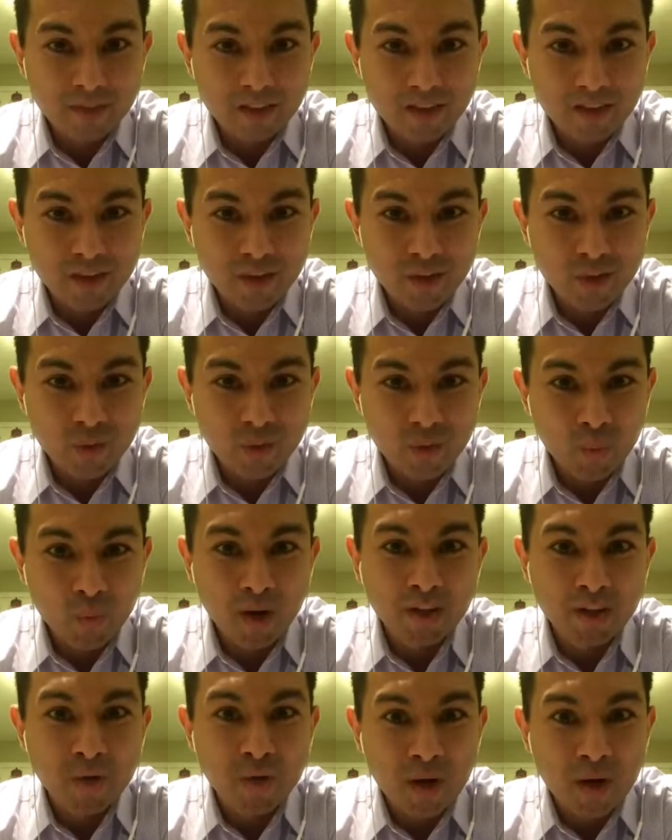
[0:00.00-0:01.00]
to
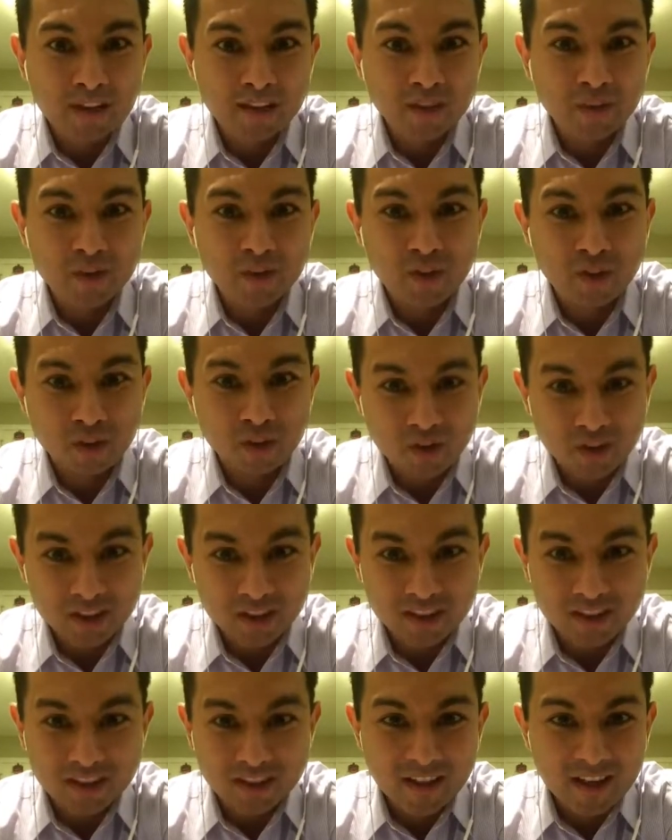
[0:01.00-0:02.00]
work directly with
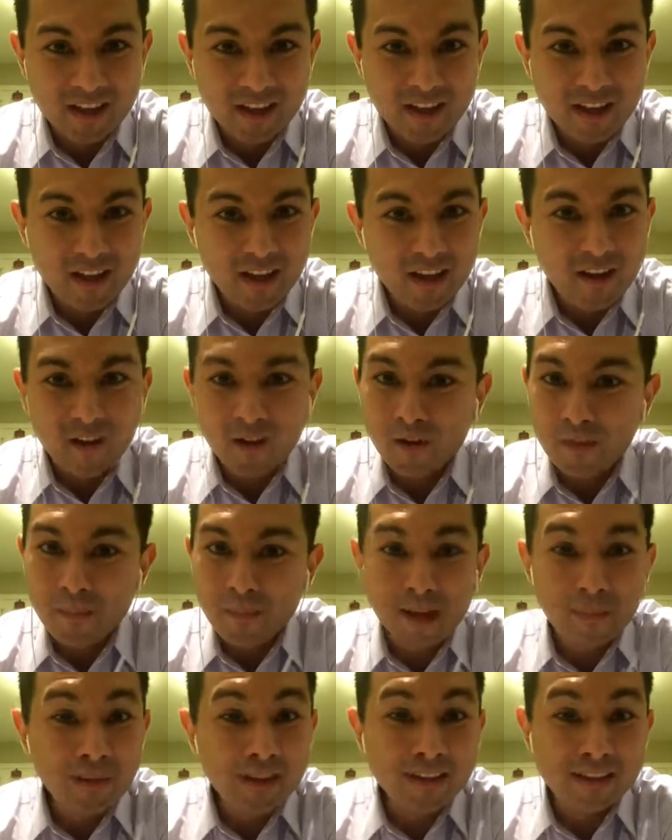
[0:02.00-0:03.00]
children. Or
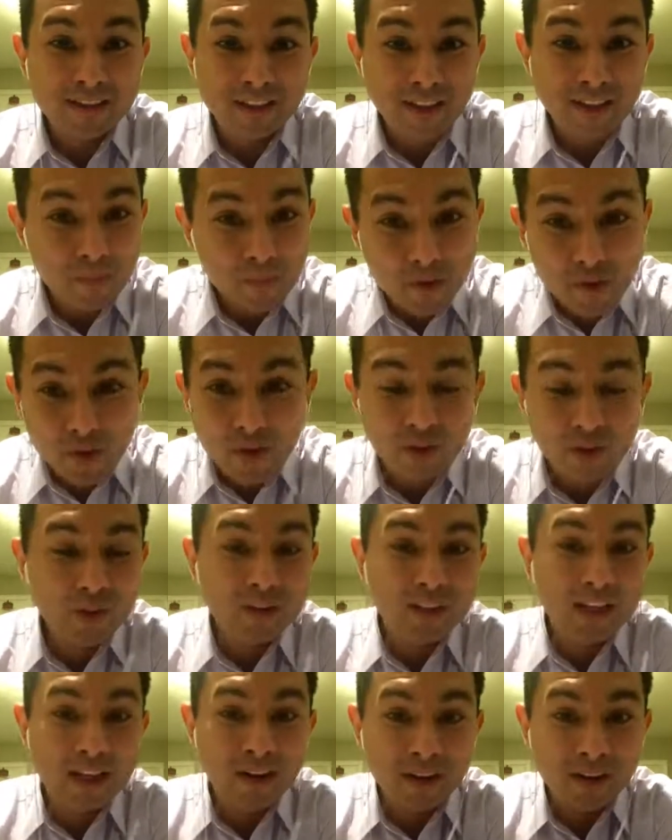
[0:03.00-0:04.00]
maybe it's a community
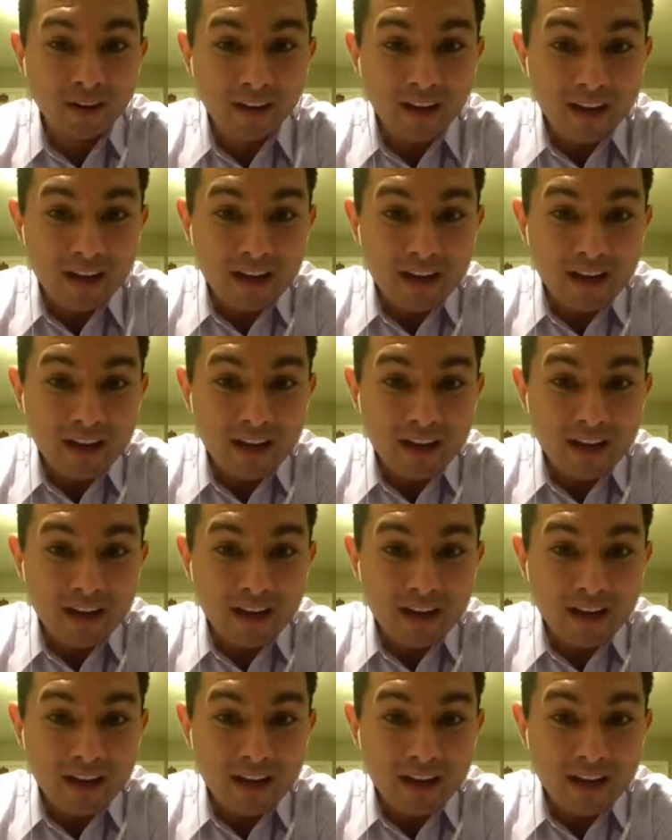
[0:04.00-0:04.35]
center.